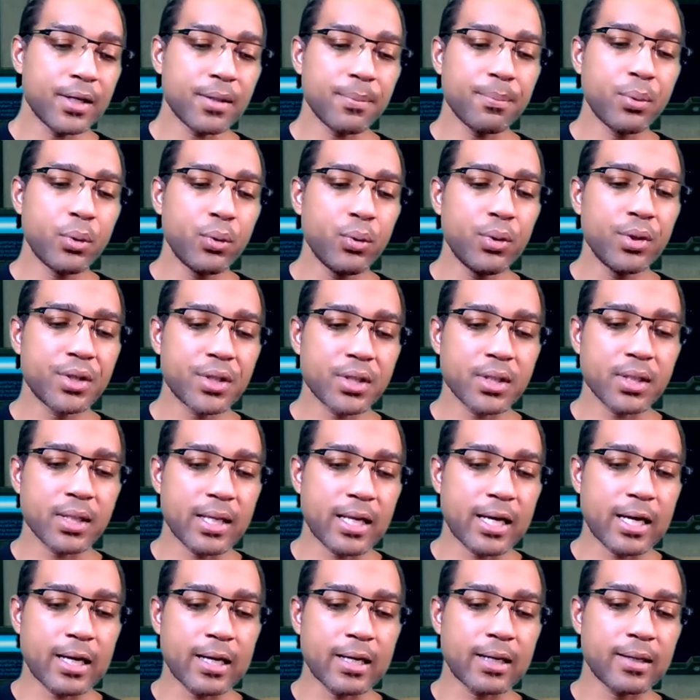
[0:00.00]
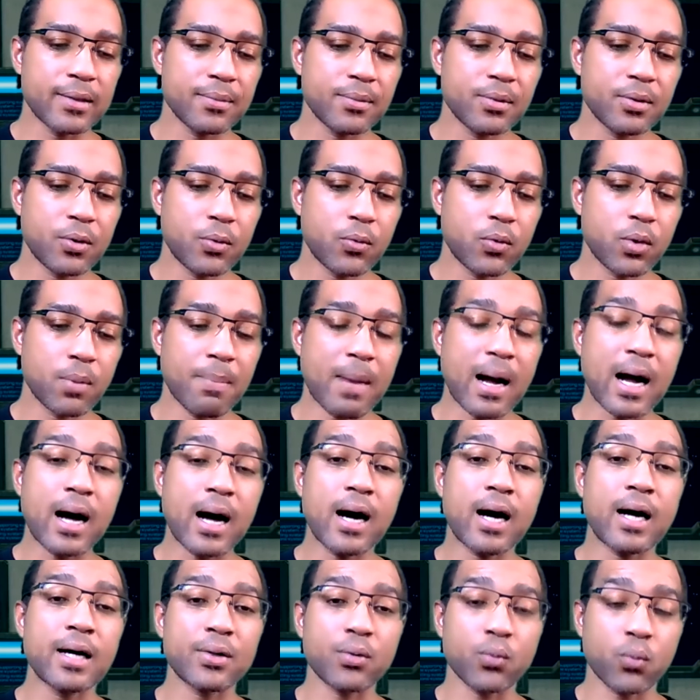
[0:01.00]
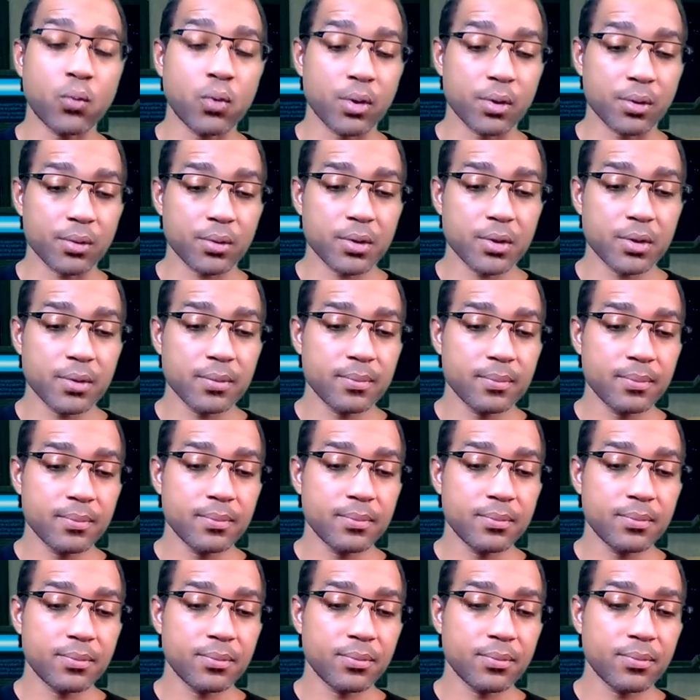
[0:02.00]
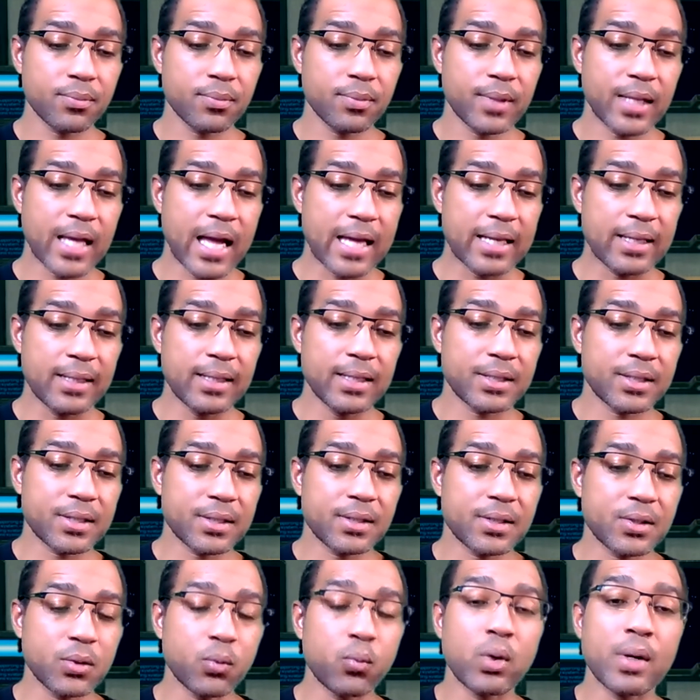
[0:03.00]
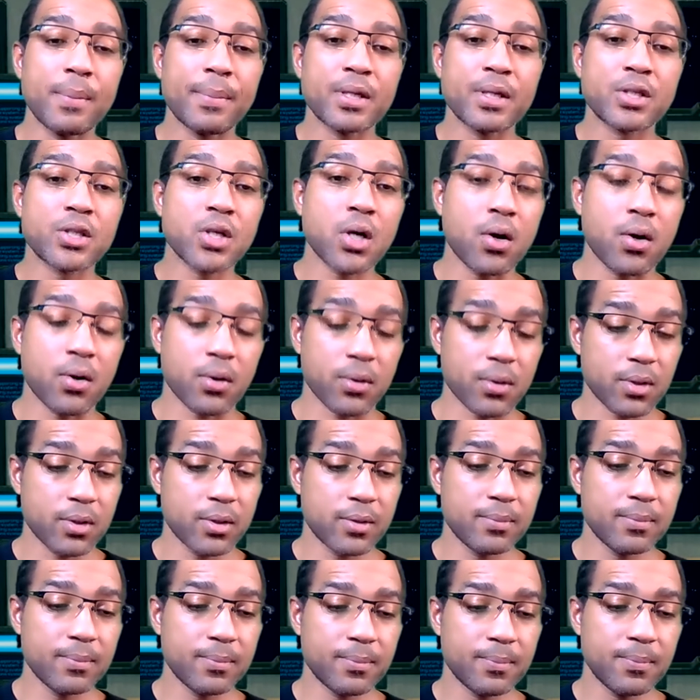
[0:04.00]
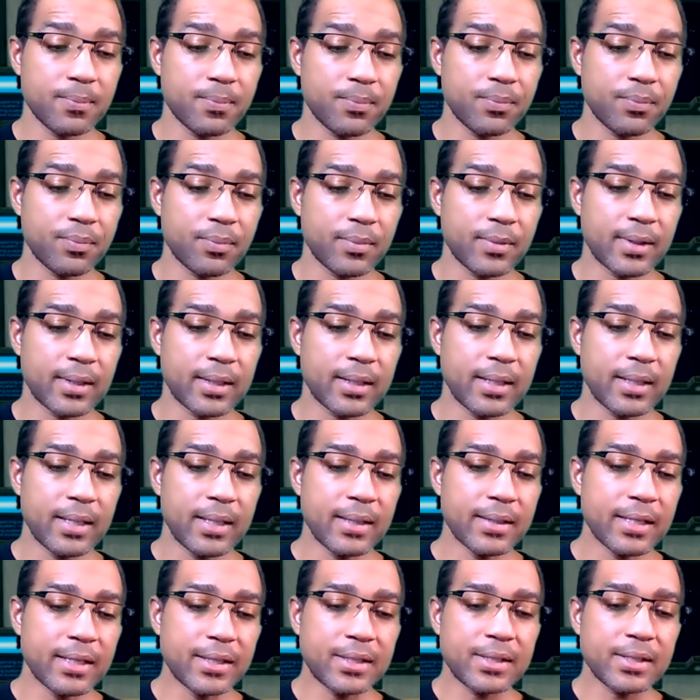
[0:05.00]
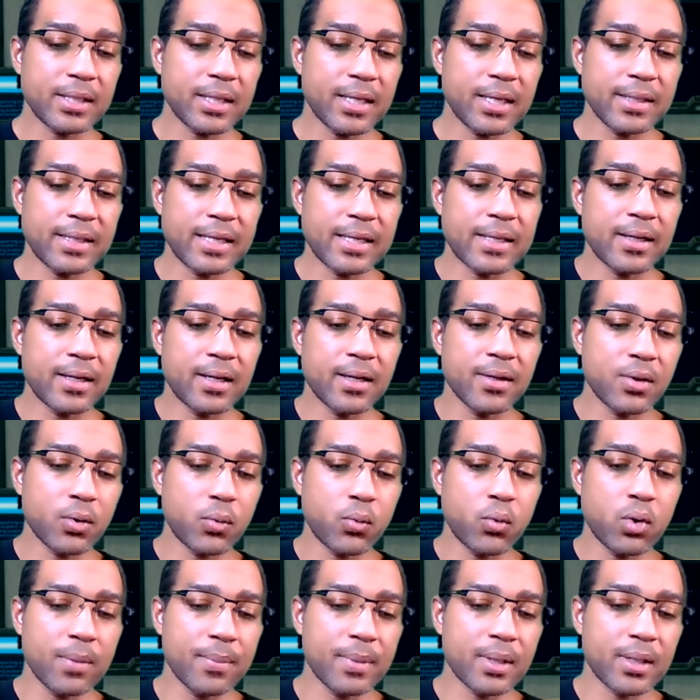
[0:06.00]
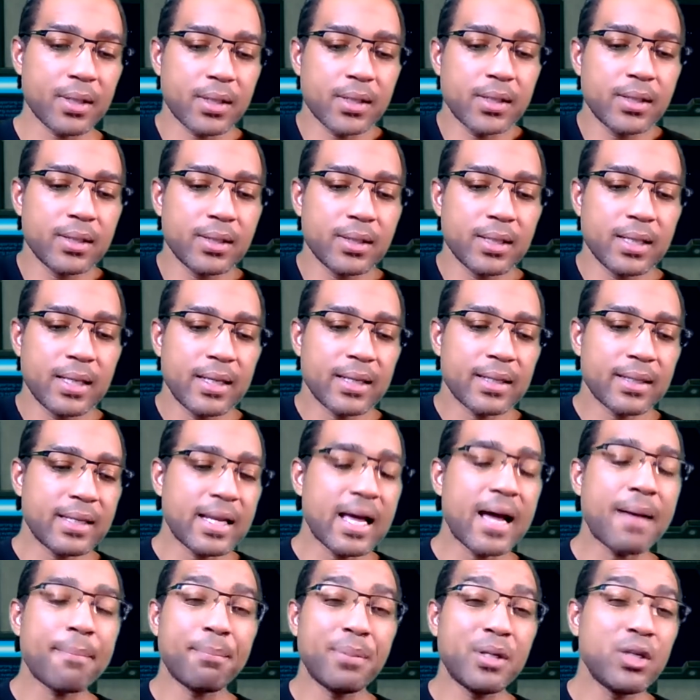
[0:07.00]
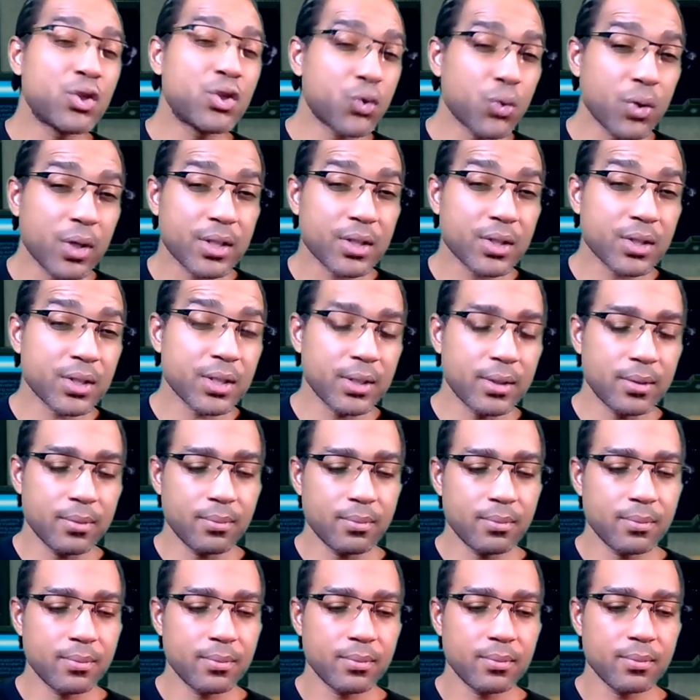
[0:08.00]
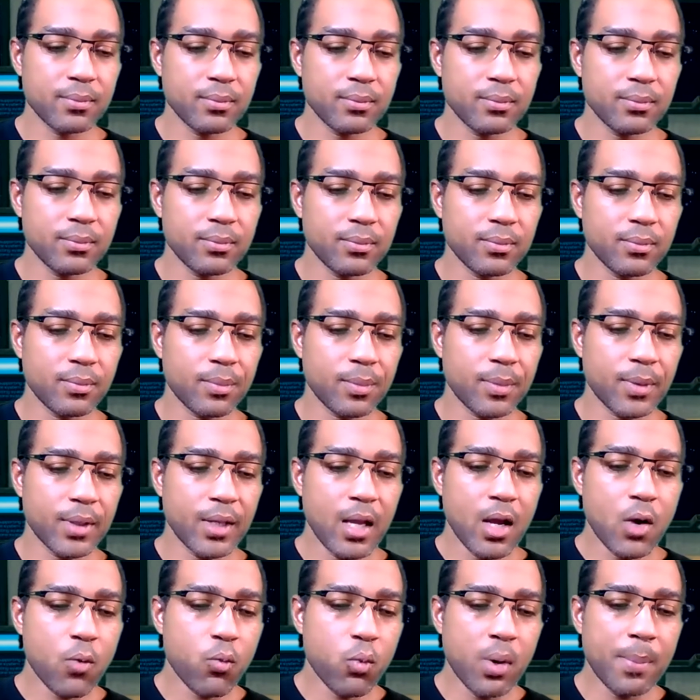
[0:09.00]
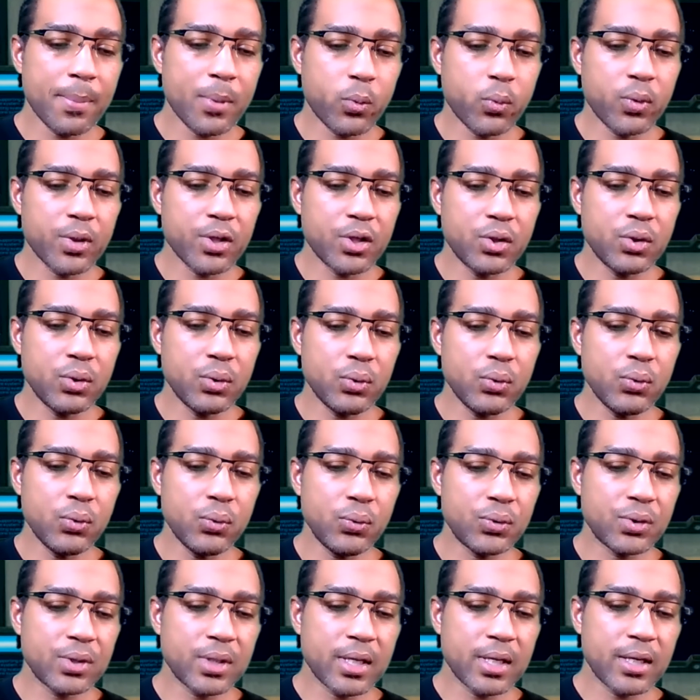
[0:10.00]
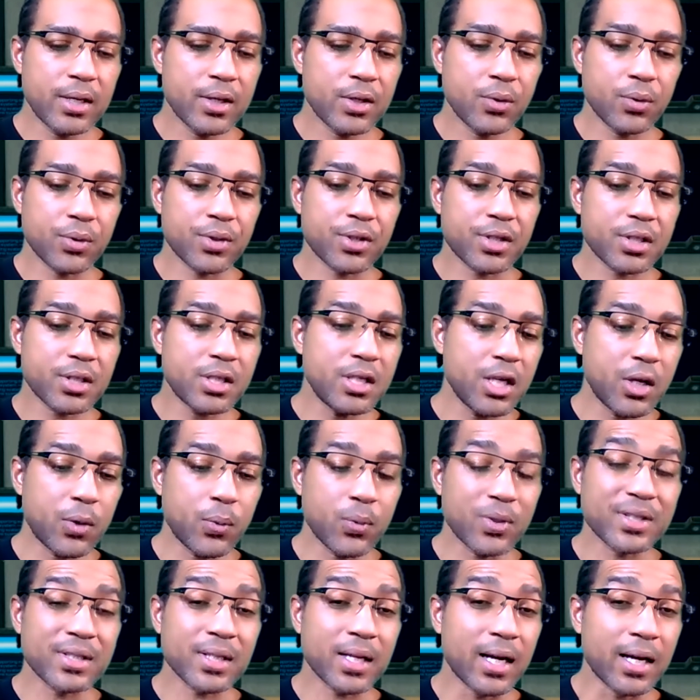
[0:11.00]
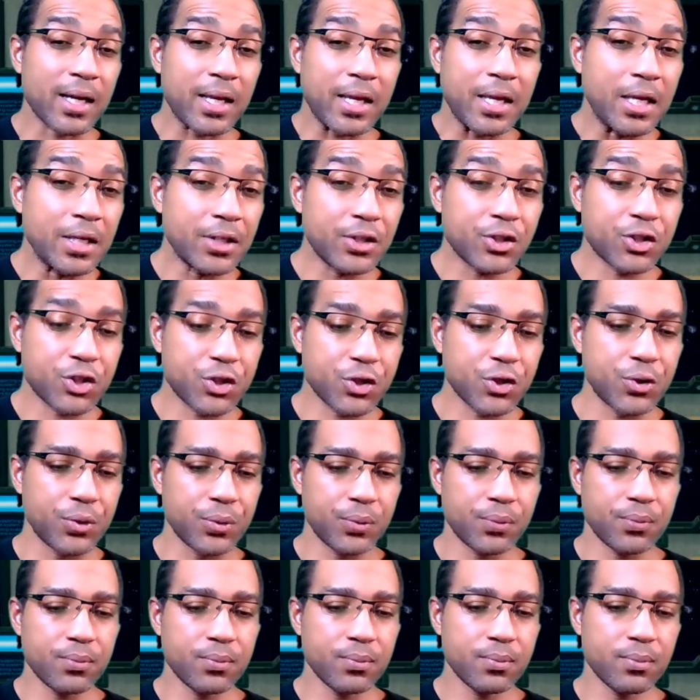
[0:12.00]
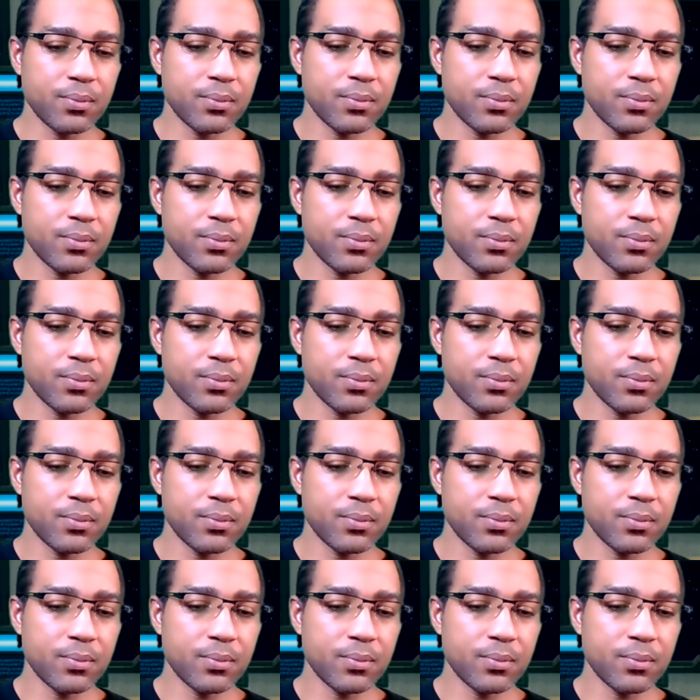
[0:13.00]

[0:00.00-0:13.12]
In a beauty salon where my aunt worked, I listened to women talk. They said that other women could not be trusted Women would use your secrets against you